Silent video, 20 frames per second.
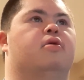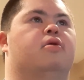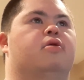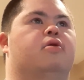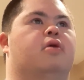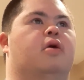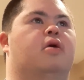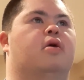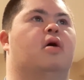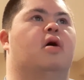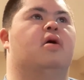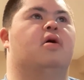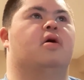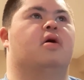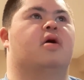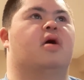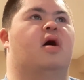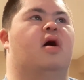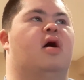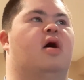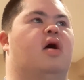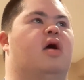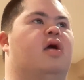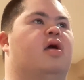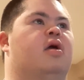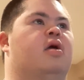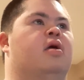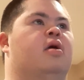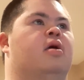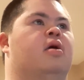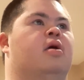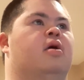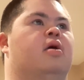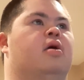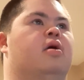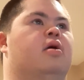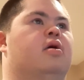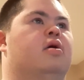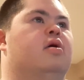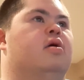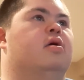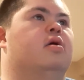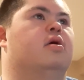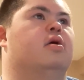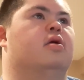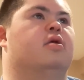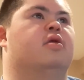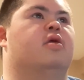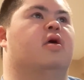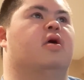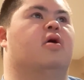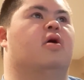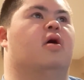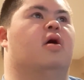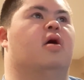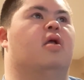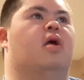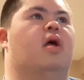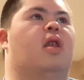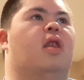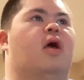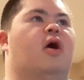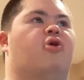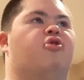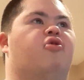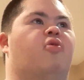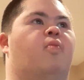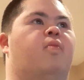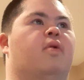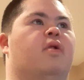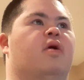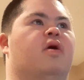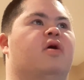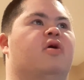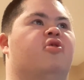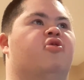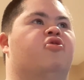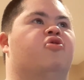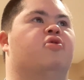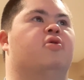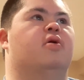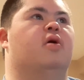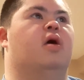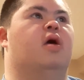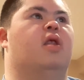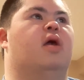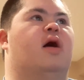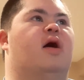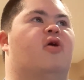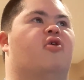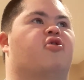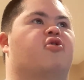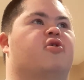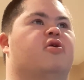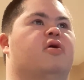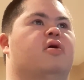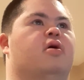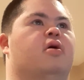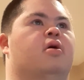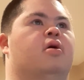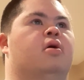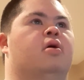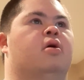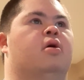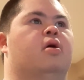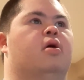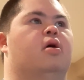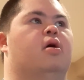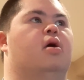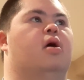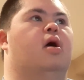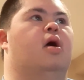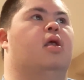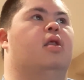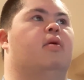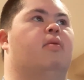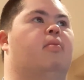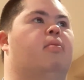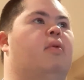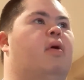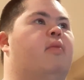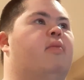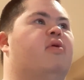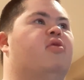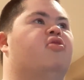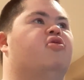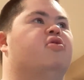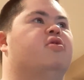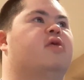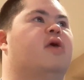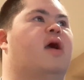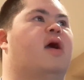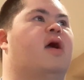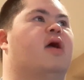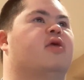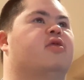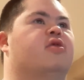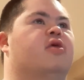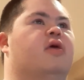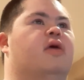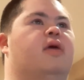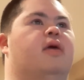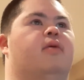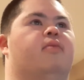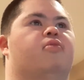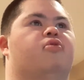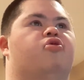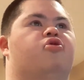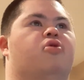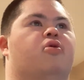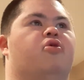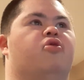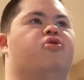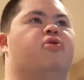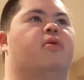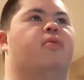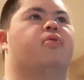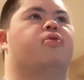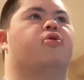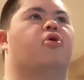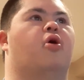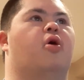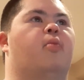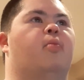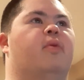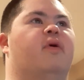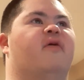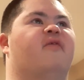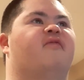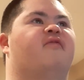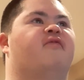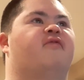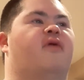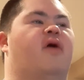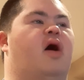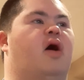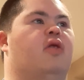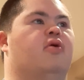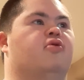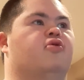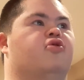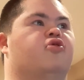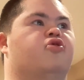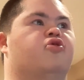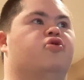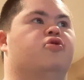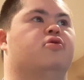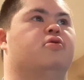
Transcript: Dakota Kai take on Alexa Bliss and Asuka in the women's tag team championship tournament finals.